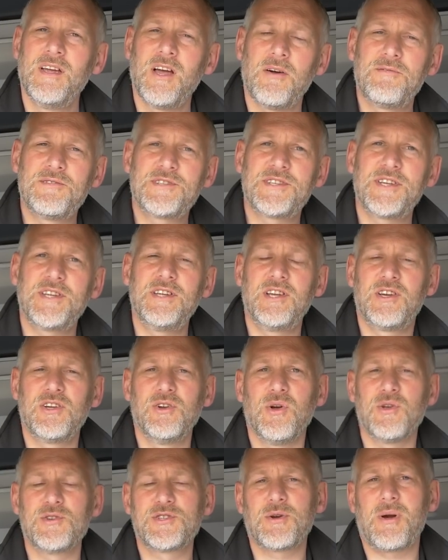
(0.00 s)
Obviously you
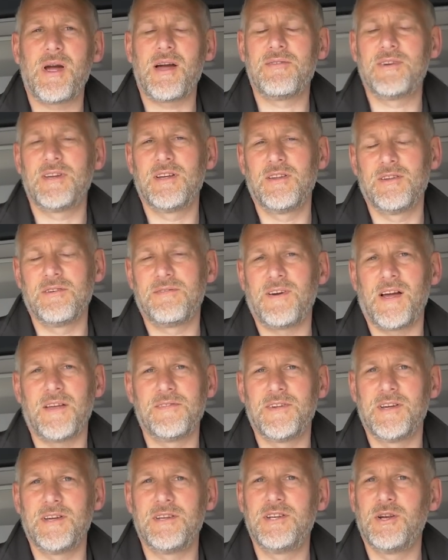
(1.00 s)
can also have it in the
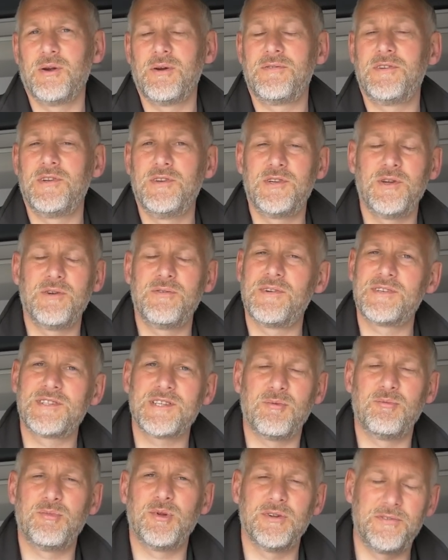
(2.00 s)
fact that, you know, if you do, for
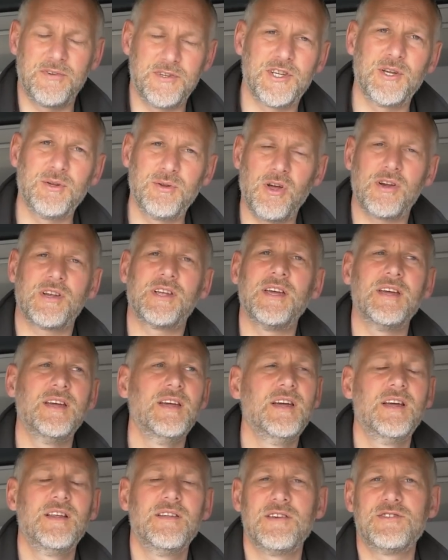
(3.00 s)
example, if you do lock it,
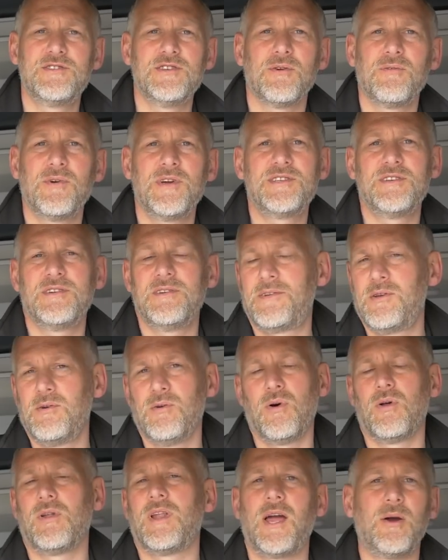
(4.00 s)
there's no reason, if
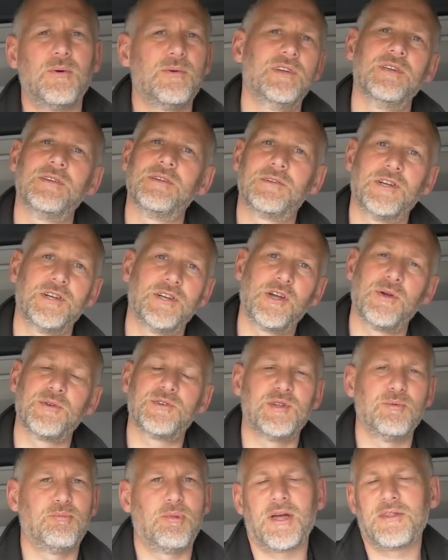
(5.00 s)
you're all out, you're going to go
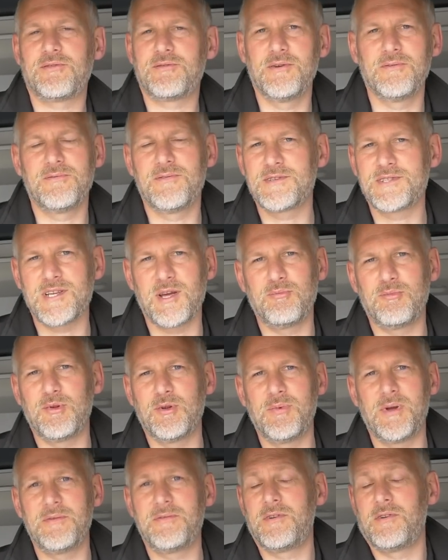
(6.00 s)
to the bathroom, for
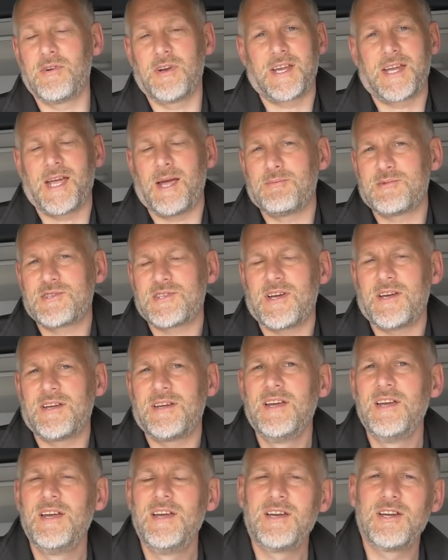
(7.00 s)
example, maybe if you're on a
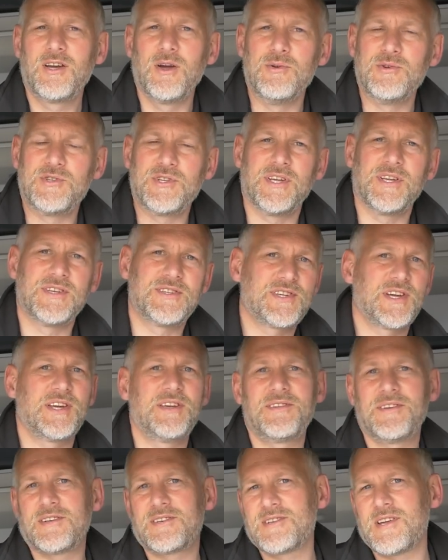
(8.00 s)
campsite, go and do your
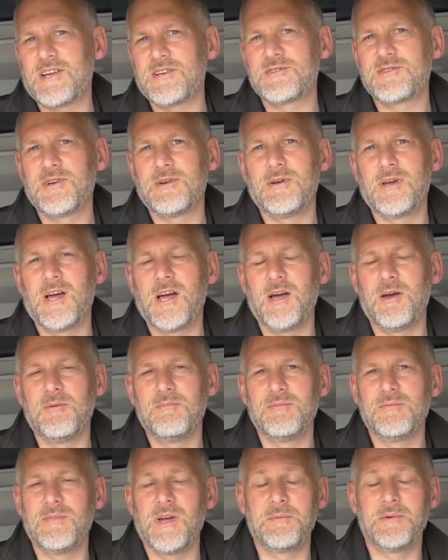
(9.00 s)
teeth, etc.
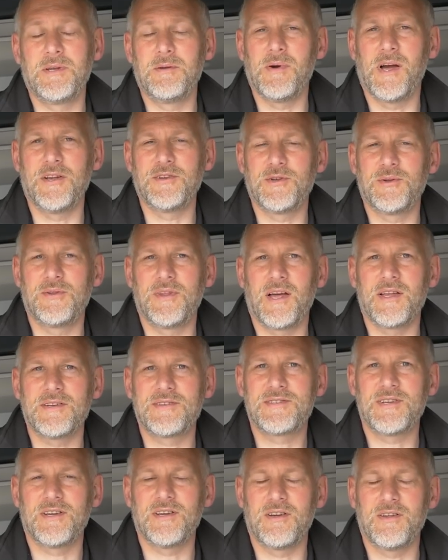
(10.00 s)
Maybe you might do
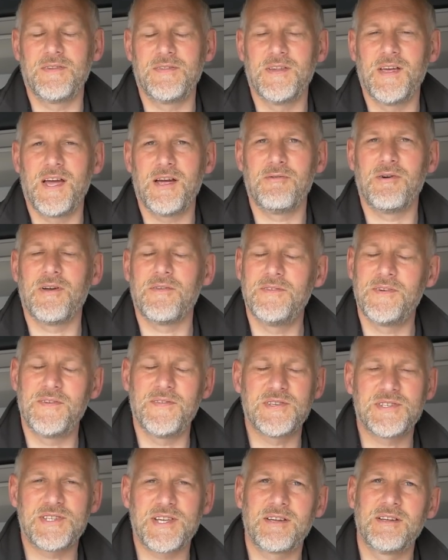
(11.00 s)
that in there rather than
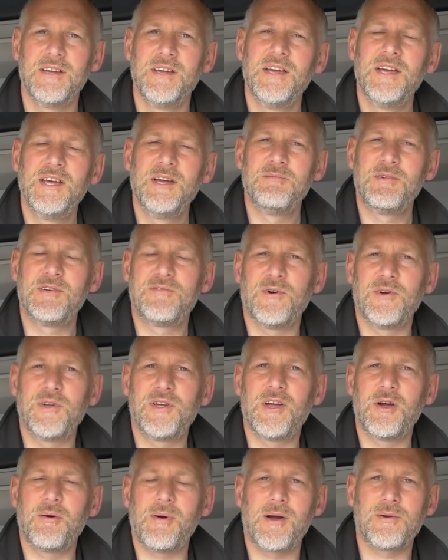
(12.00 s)
in the sink before
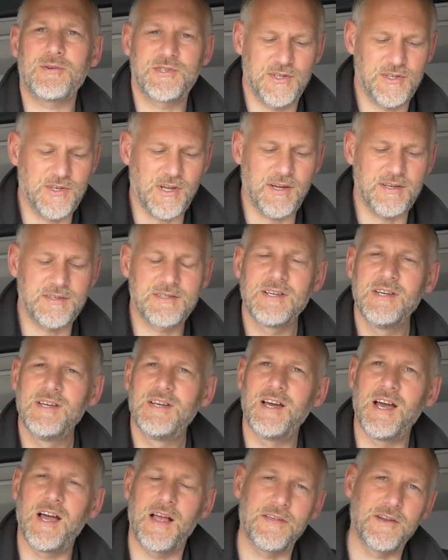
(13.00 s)
you go out at night,
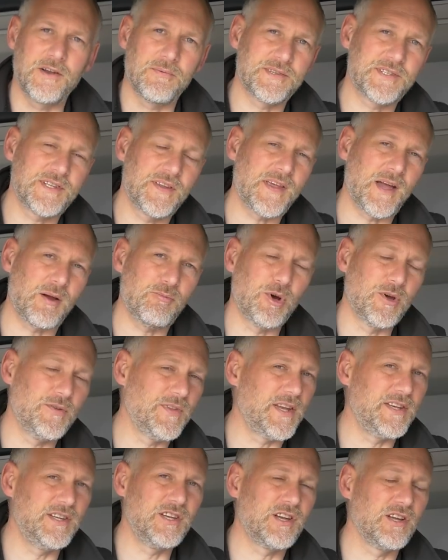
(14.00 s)
and then obviously at that point
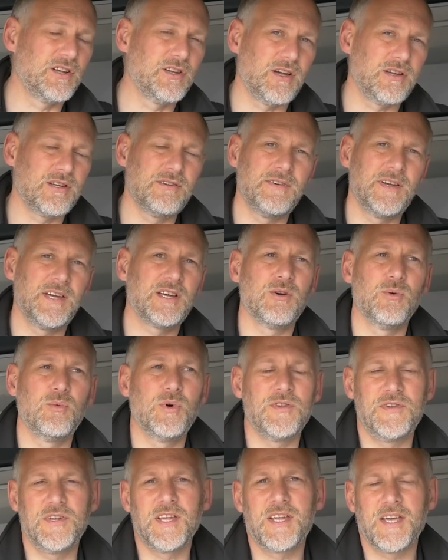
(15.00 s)
then you can lock your vehicle
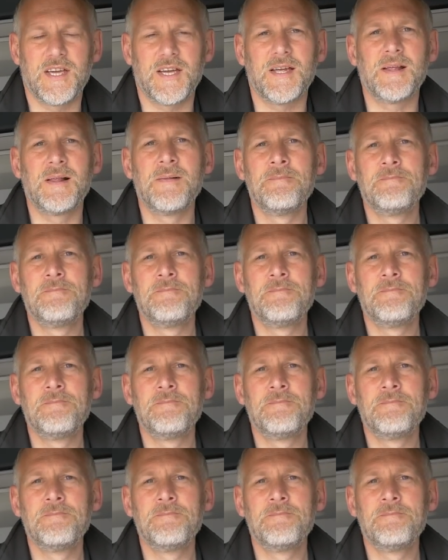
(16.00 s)
with your key.